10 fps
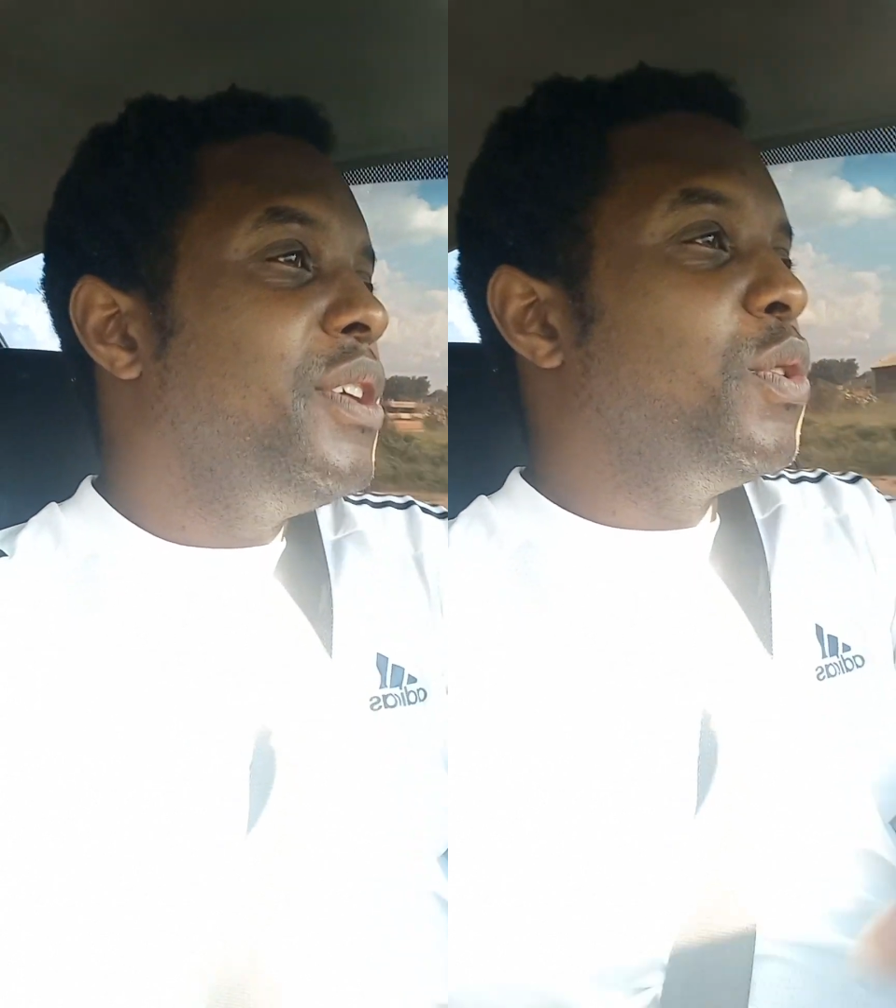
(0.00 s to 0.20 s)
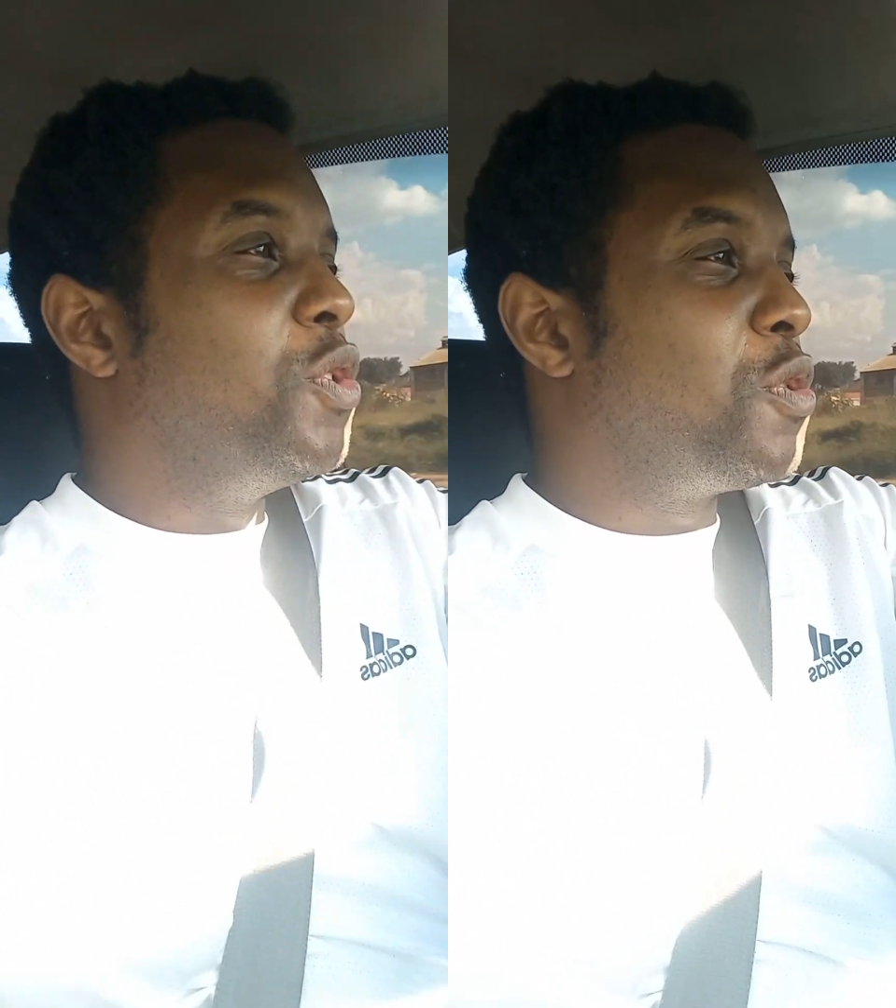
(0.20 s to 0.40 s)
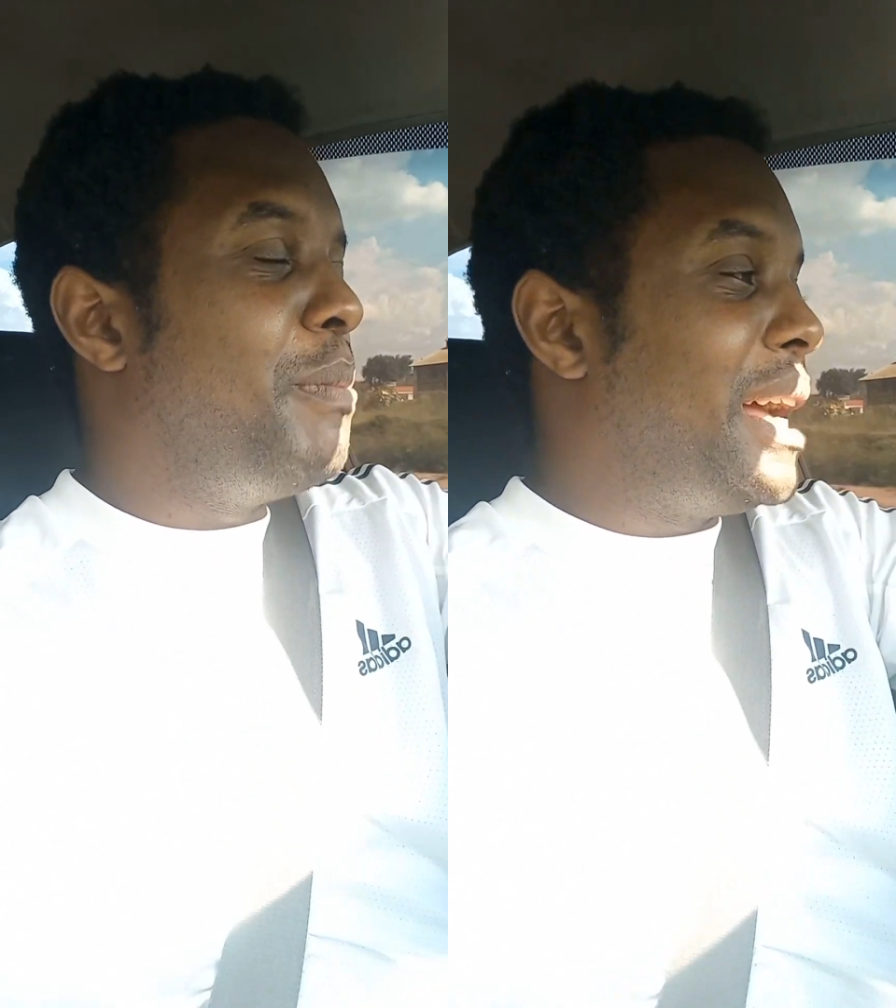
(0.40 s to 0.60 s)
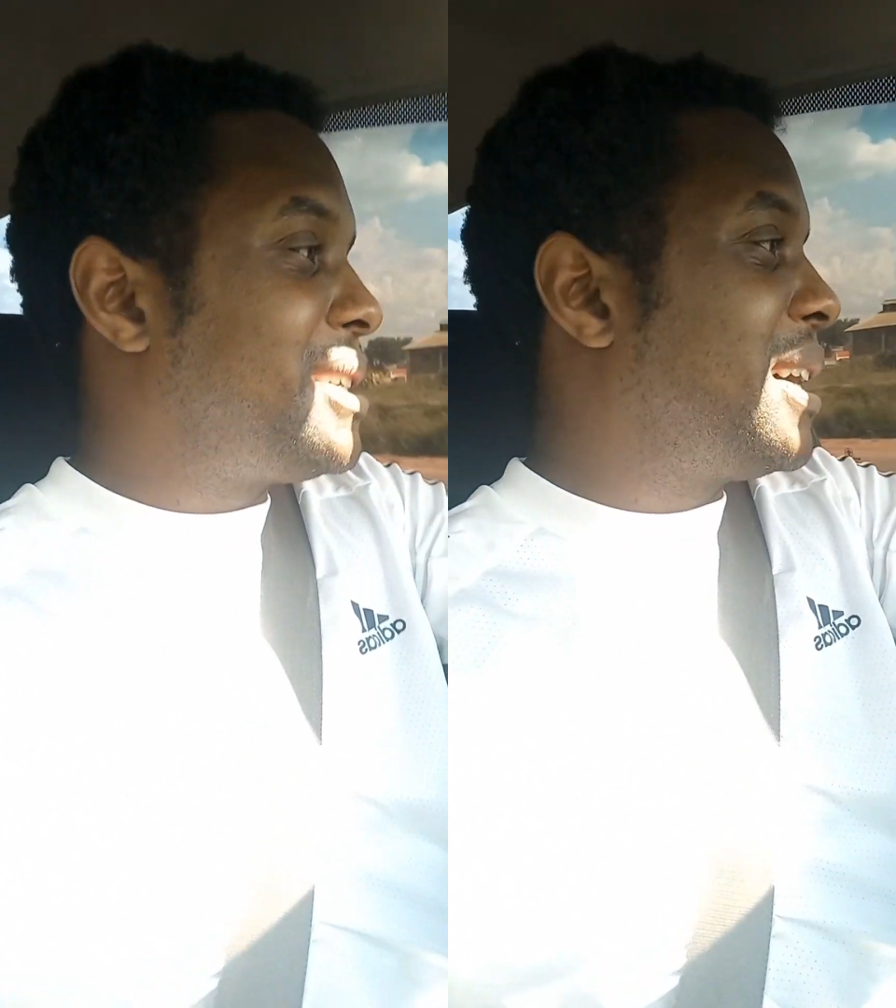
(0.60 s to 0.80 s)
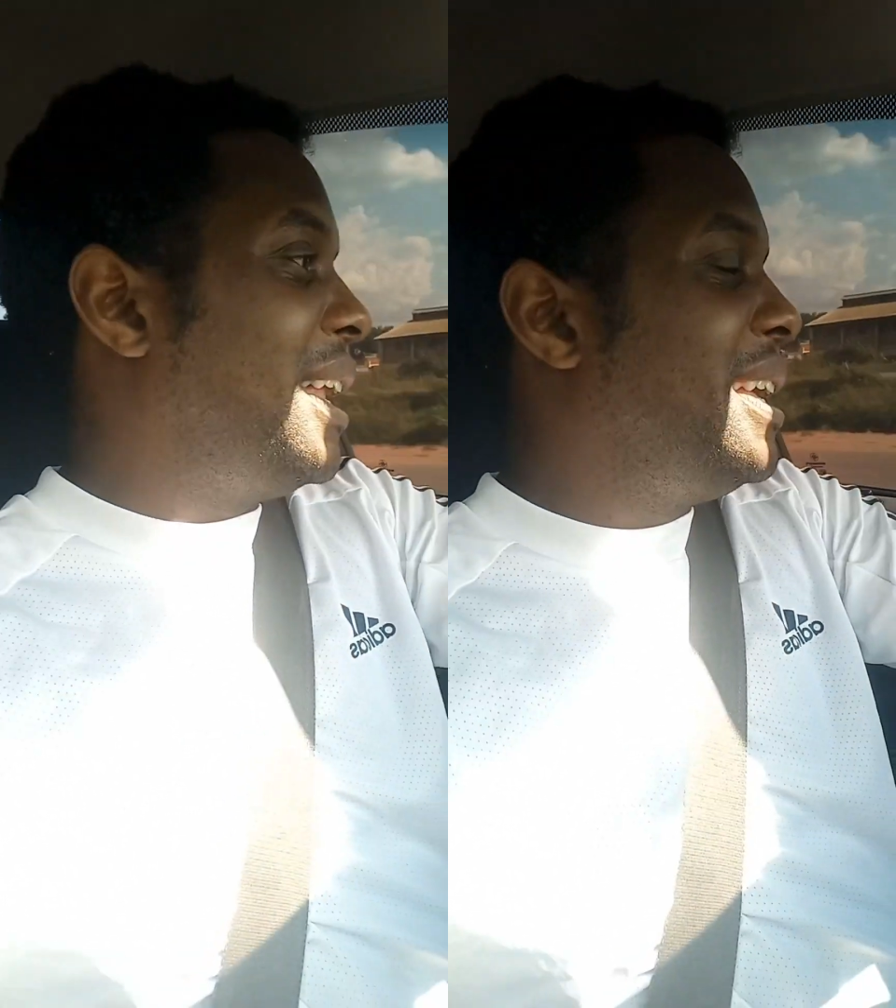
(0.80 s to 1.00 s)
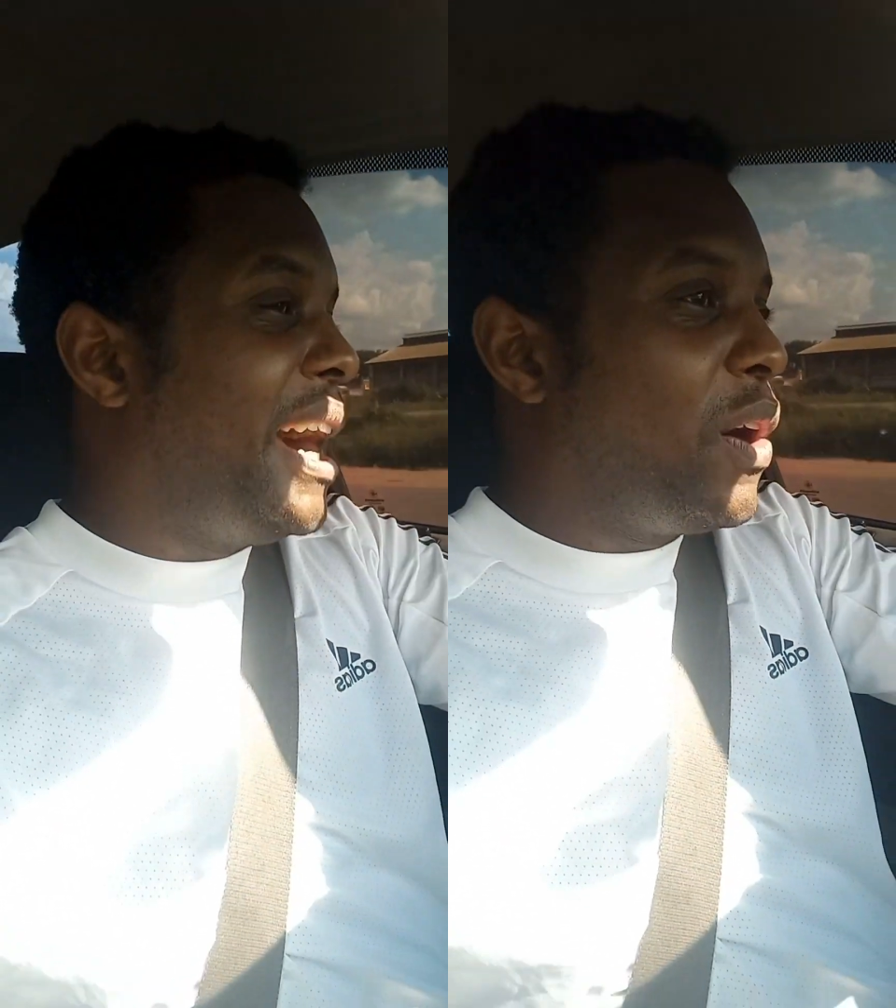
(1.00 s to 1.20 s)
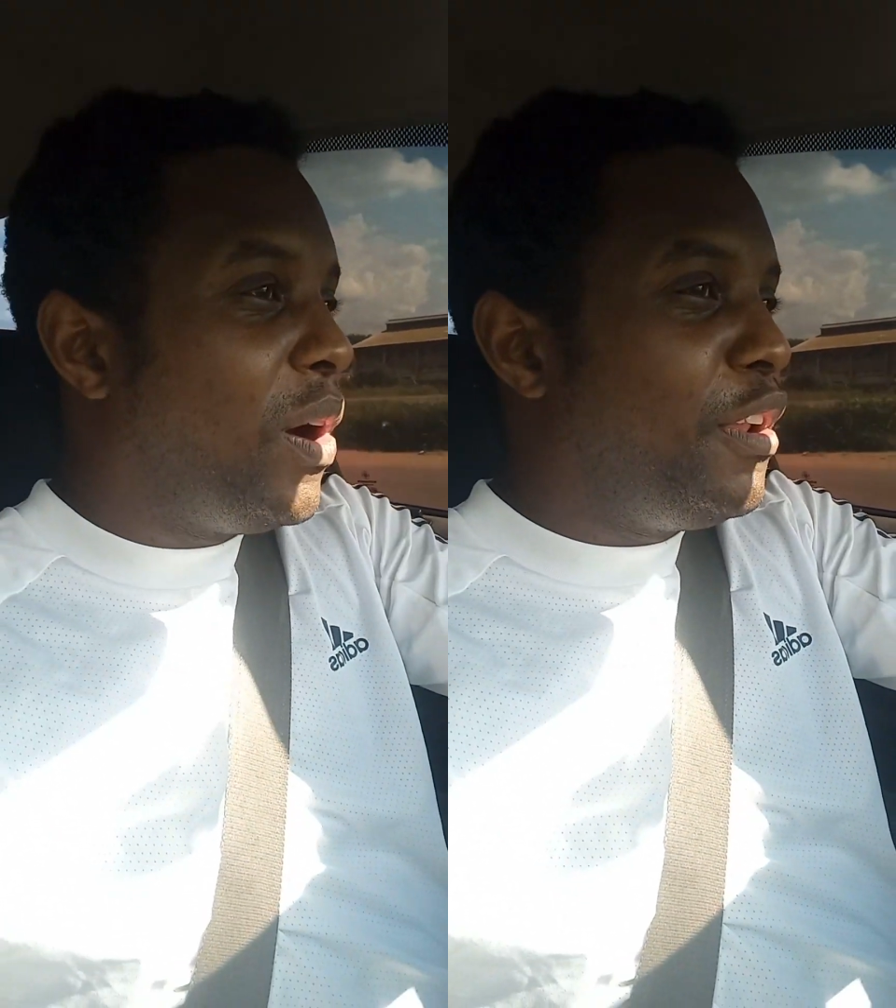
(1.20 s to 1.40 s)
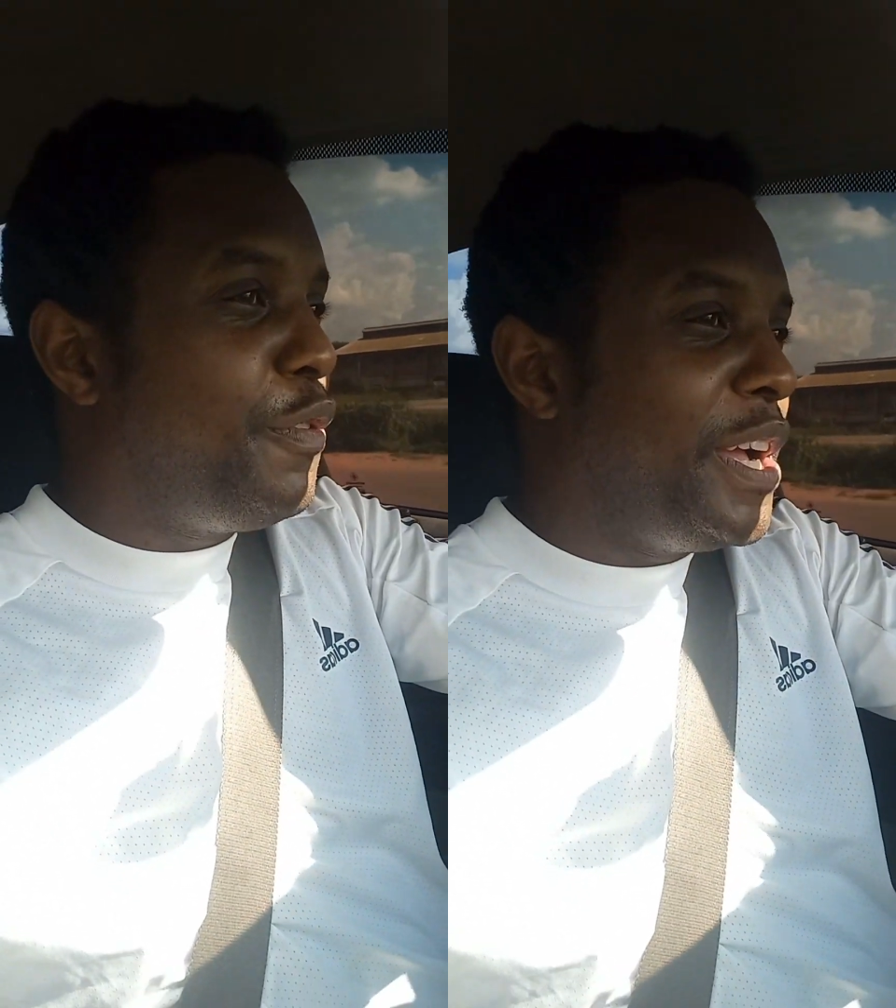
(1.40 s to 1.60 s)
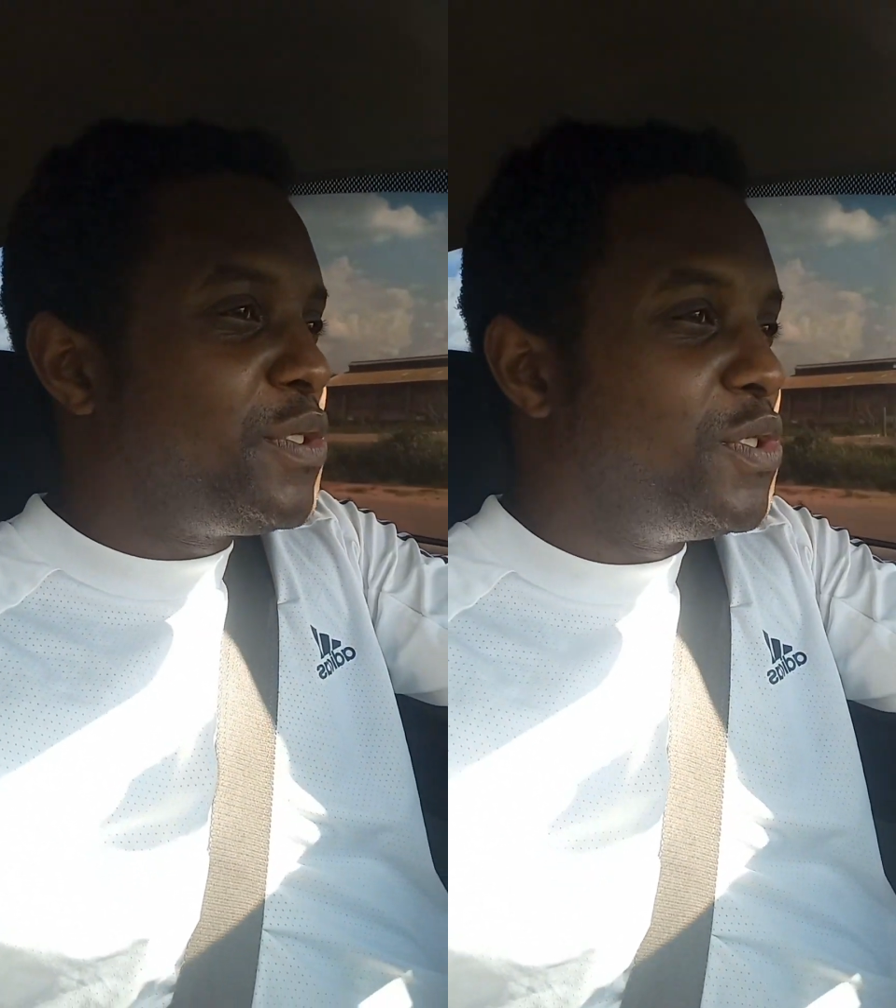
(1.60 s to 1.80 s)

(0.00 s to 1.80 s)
you automatically are qualified to